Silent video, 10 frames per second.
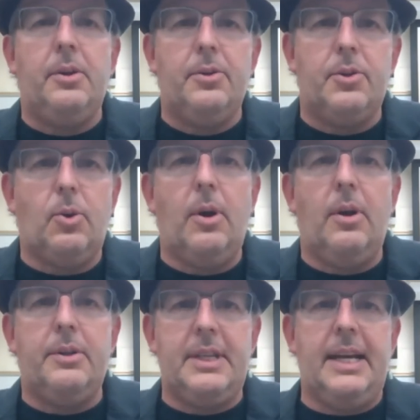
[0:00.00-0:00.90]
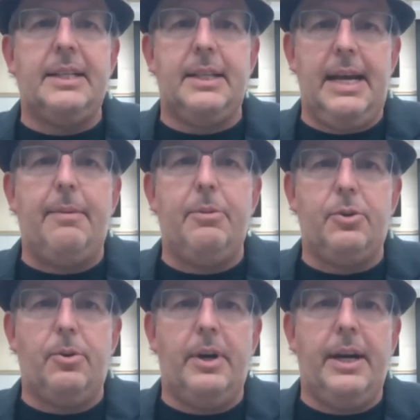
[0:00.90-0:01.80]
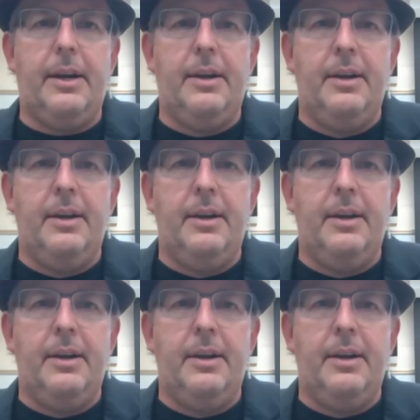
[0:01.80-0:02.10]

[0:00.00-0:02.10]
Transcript: soil test laboratory.